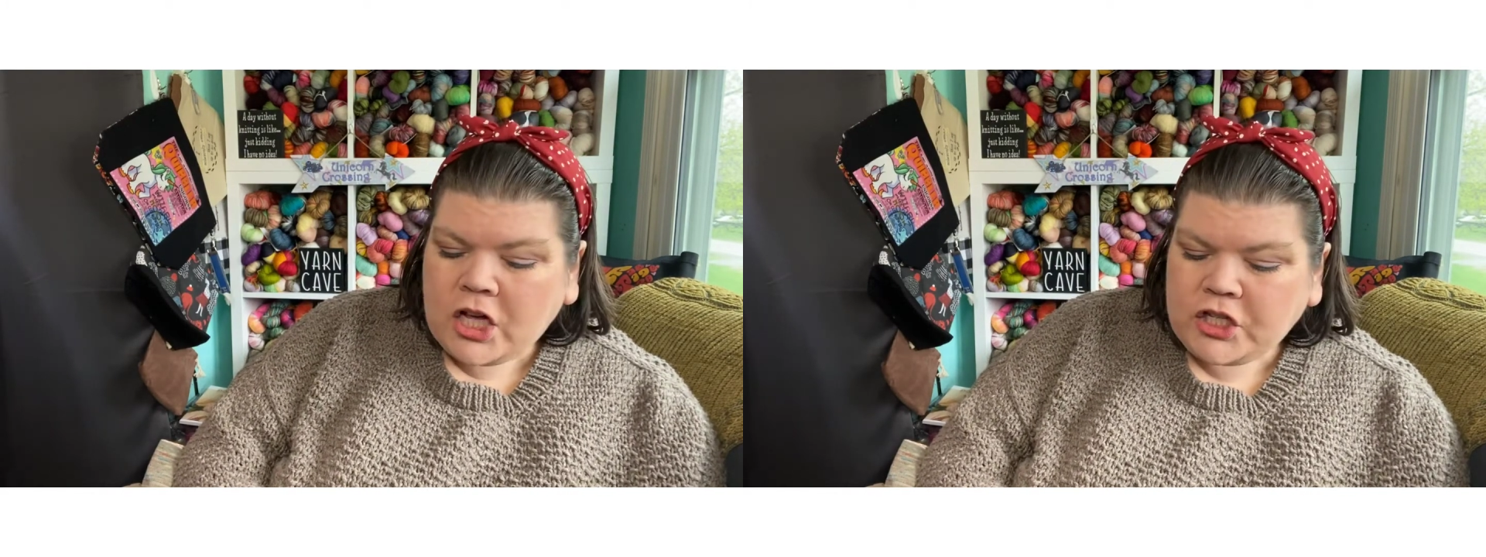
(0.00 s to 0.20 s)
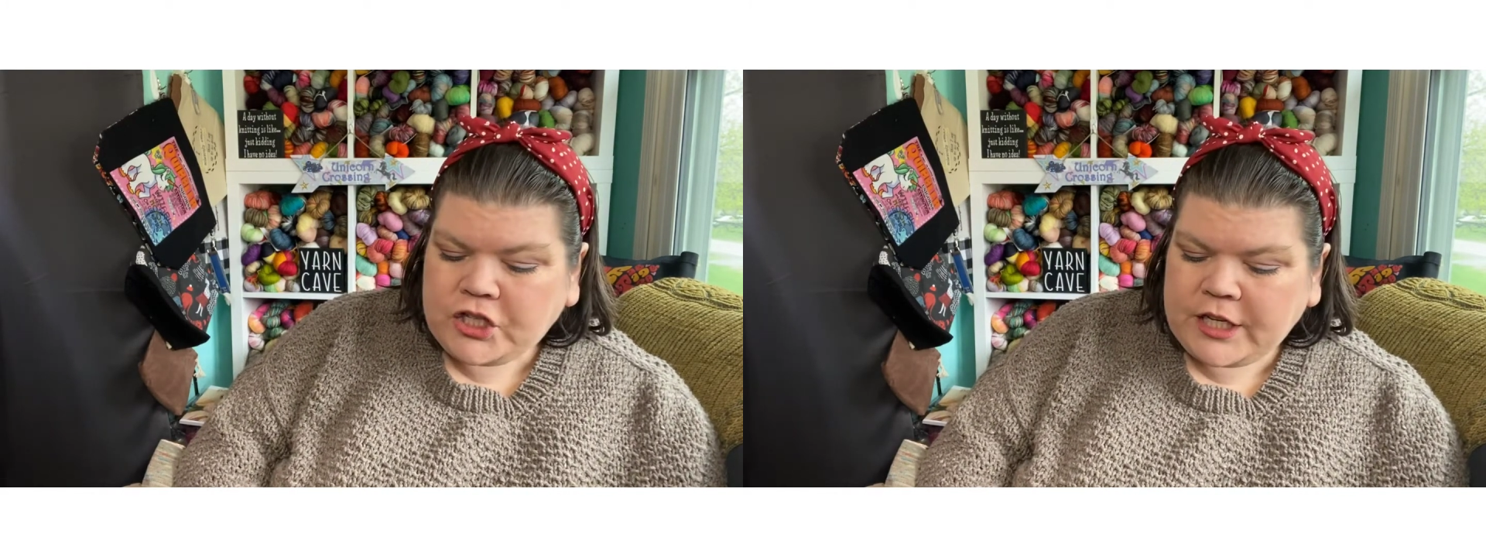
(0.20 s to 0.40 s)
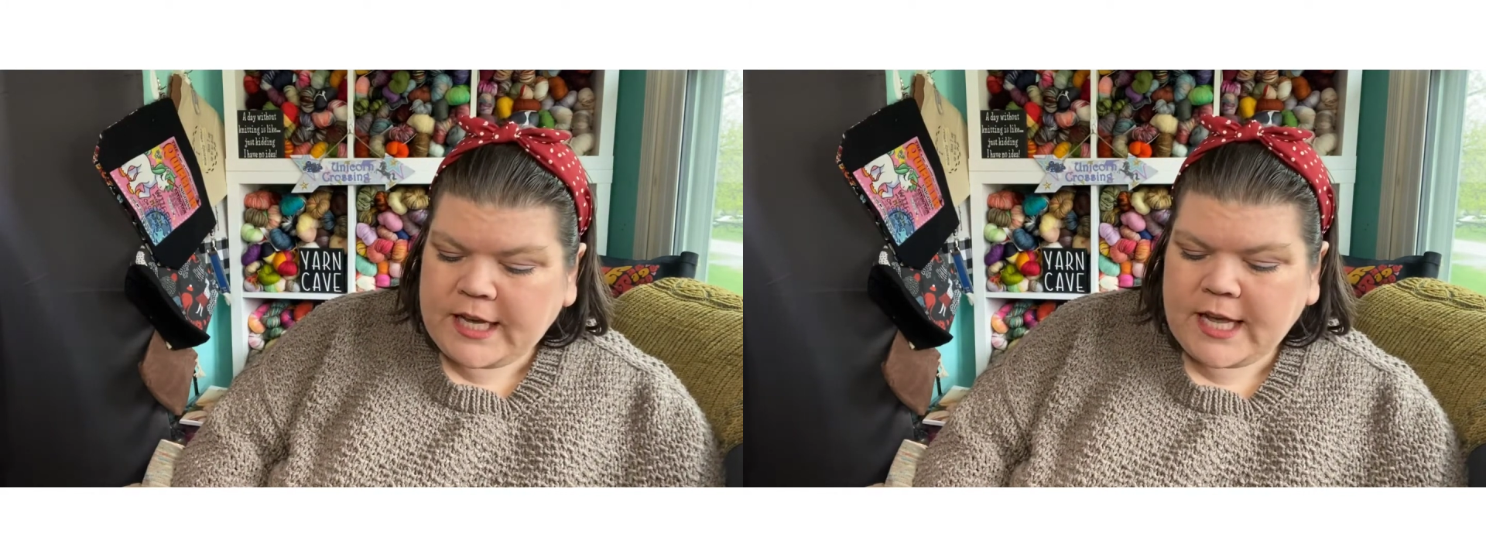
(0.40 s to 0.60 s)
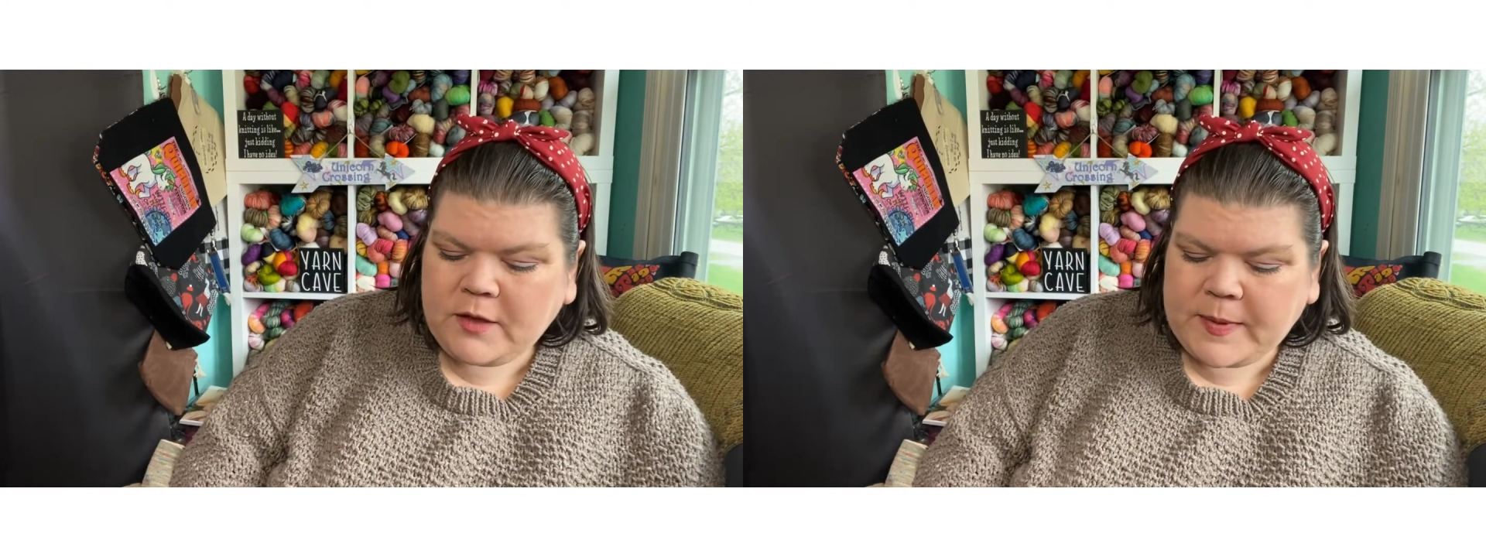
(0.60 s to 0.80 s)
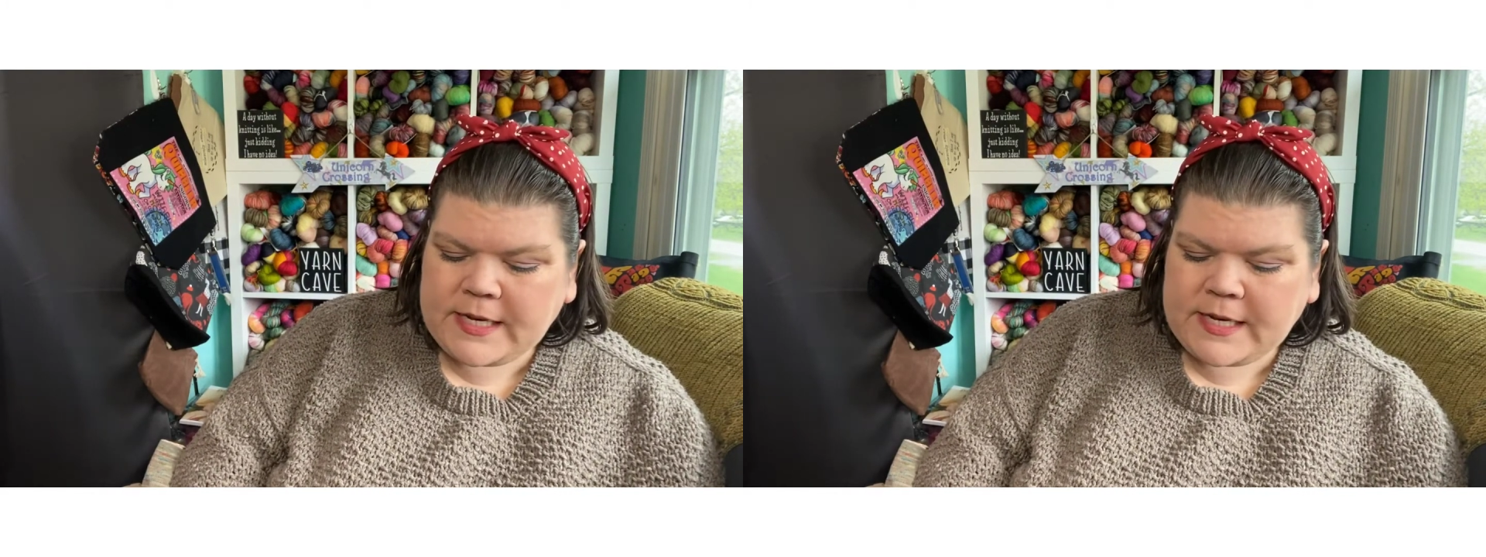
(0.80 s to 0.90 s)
She has been